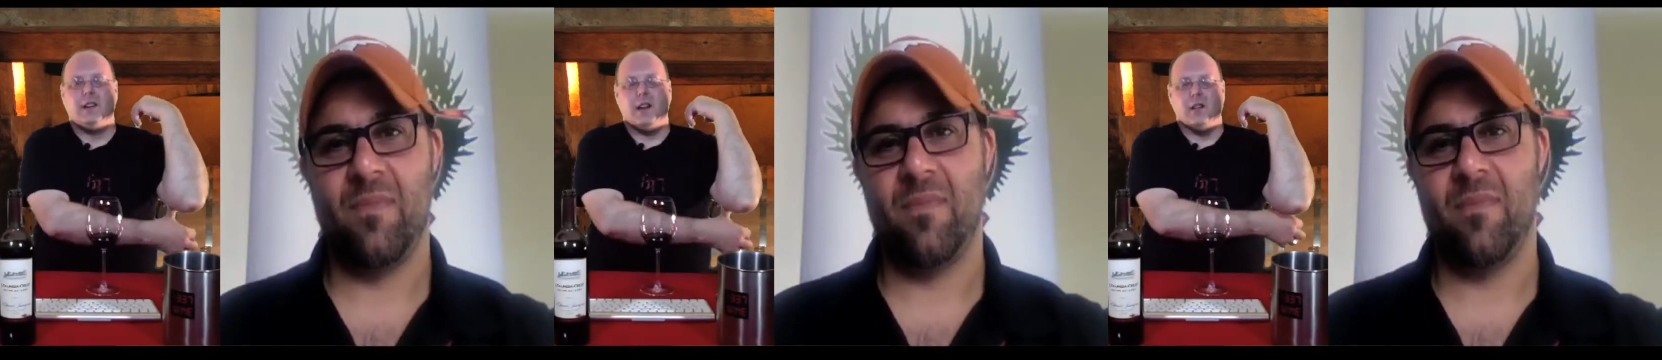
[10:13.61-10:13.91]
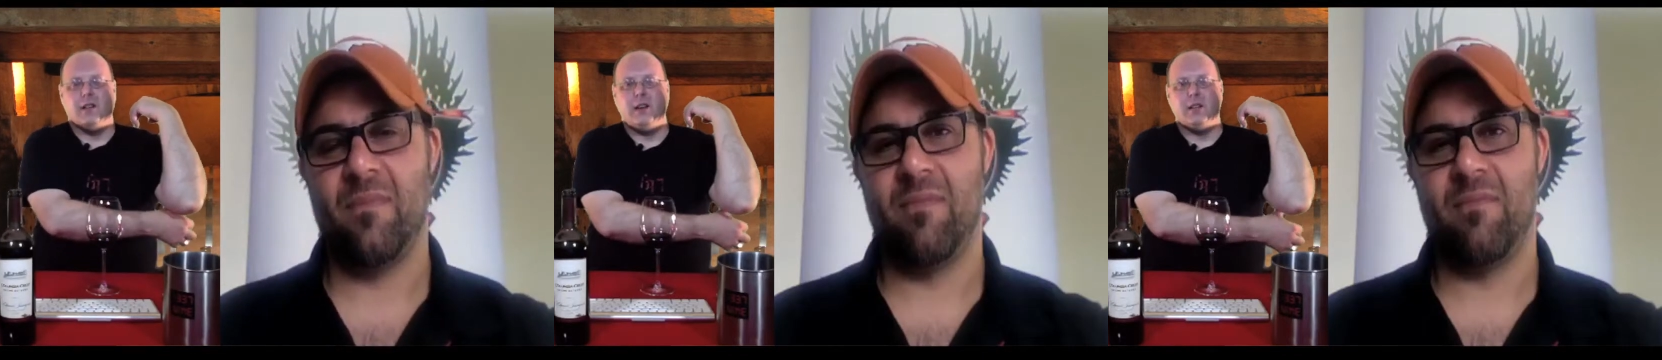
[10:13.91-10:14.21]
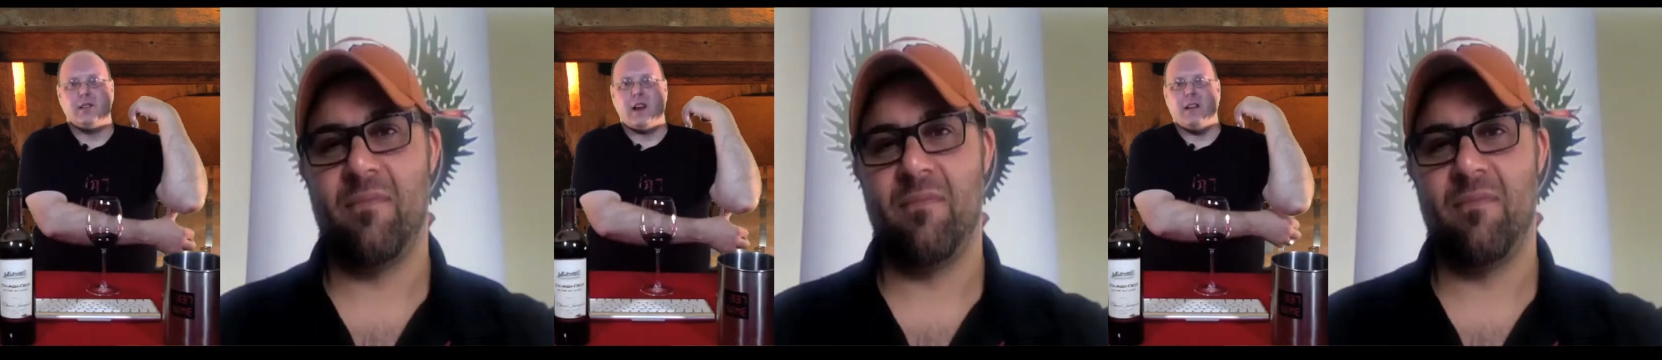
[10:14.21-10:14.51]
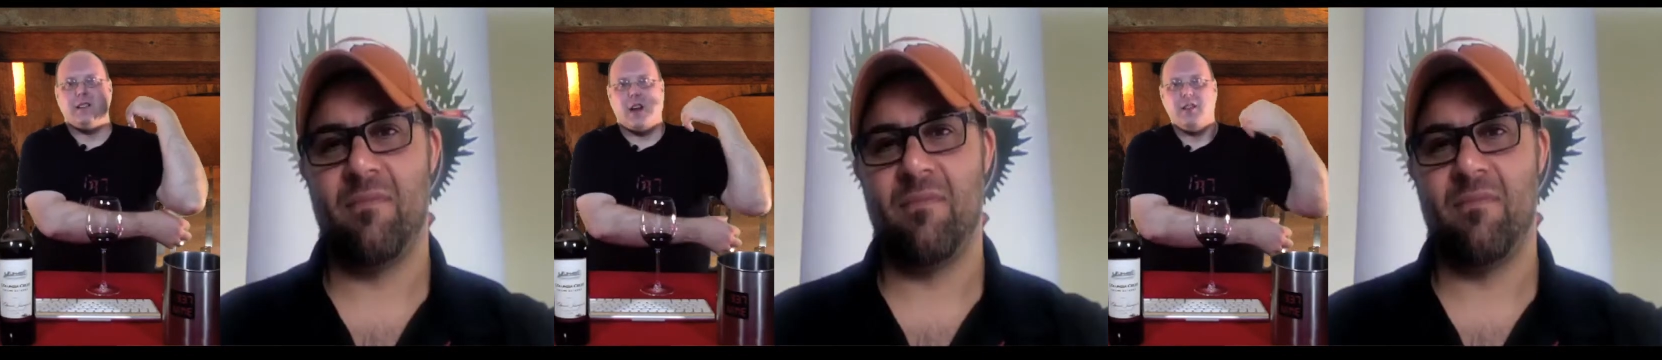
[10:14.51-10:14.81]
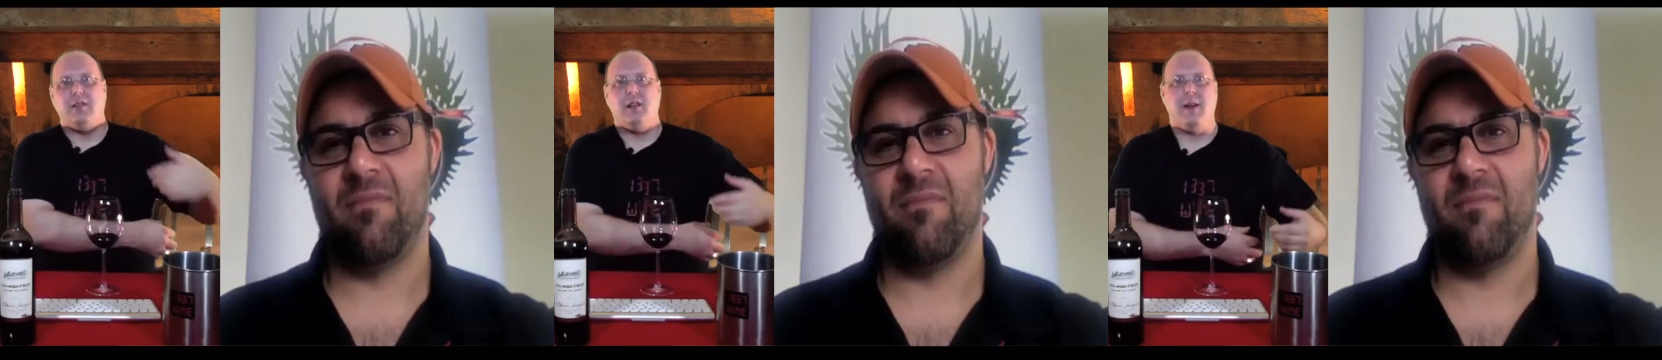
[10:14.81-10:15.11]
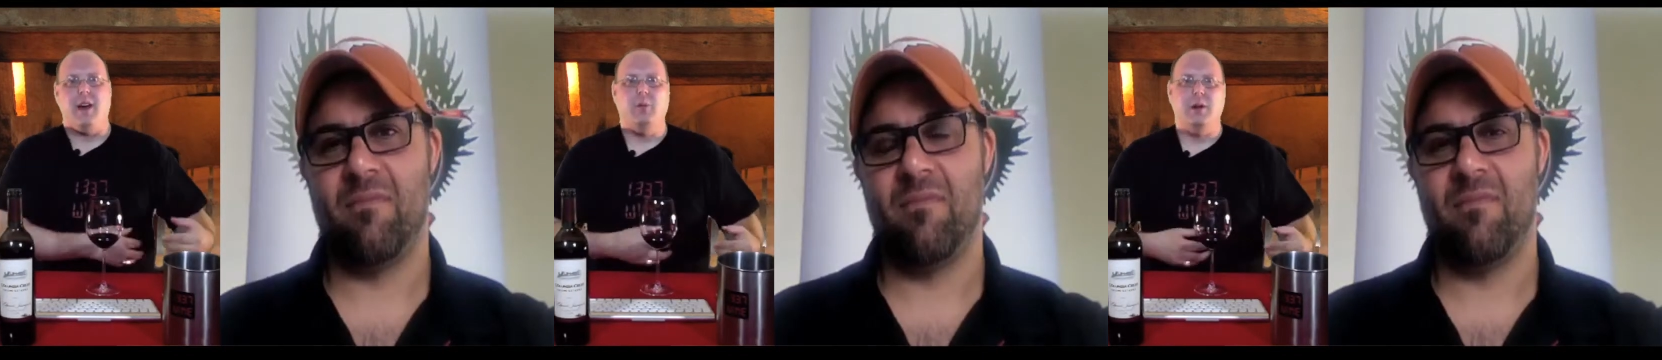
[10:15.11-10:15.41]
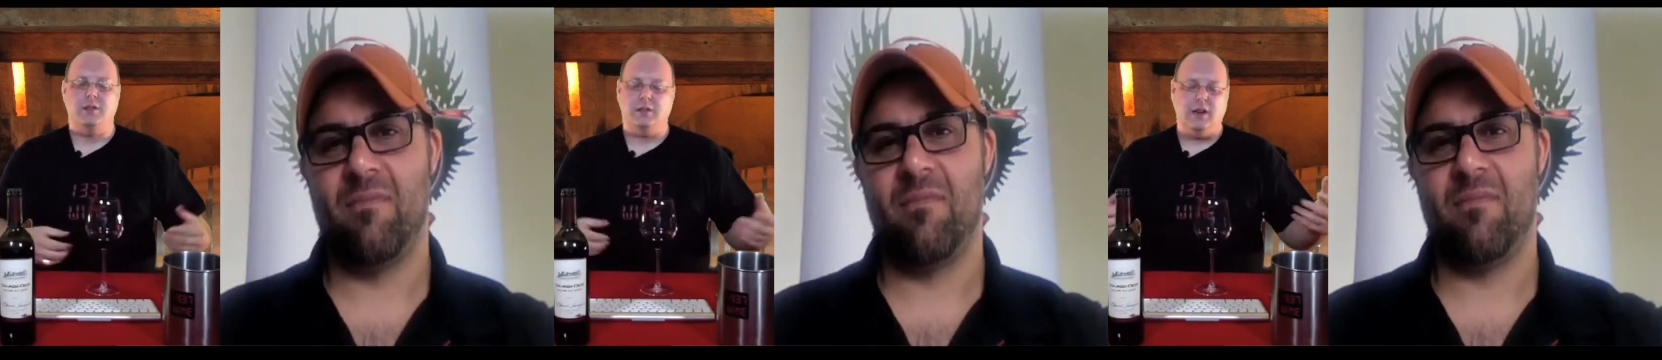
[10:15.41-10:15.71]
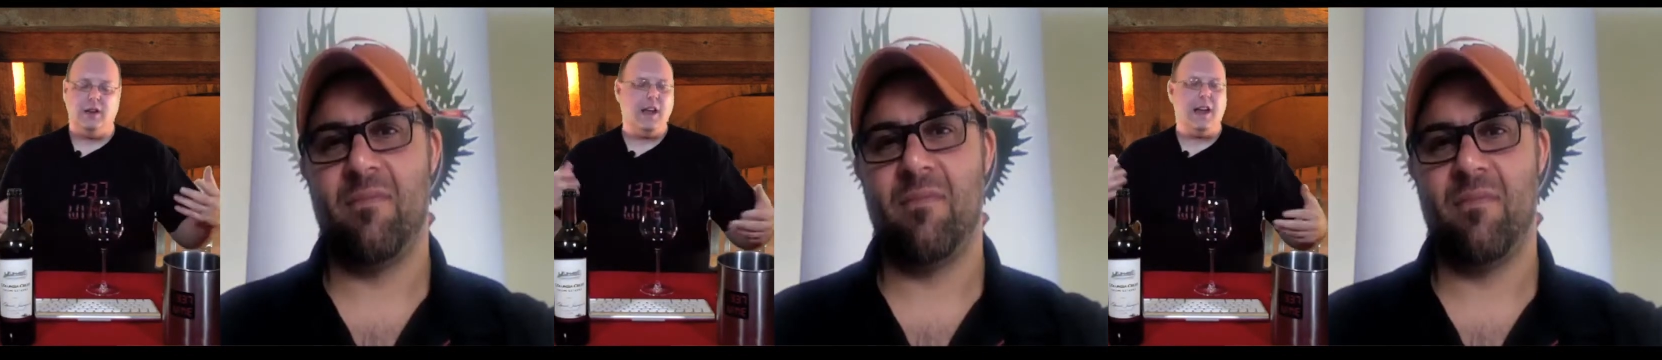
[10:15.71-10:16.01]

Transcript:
Speaker 1: you know, here's Gary's other email, which he,